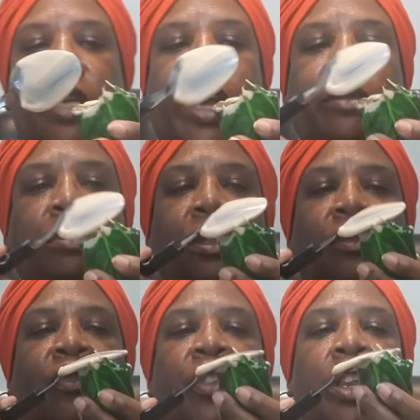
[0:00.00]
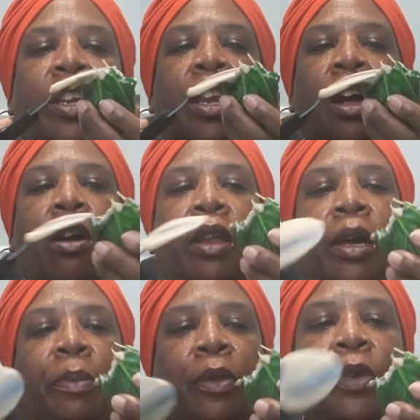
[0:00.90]
can't be filling it all
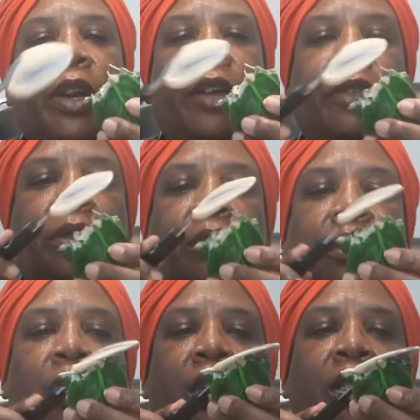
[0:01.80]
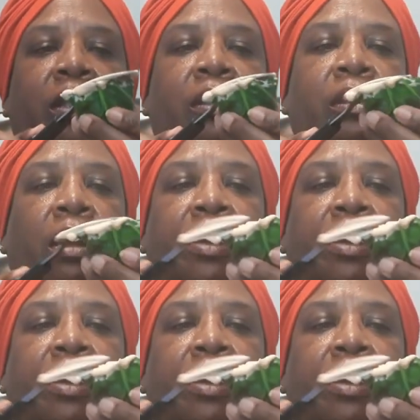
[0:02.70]
up or whatever, because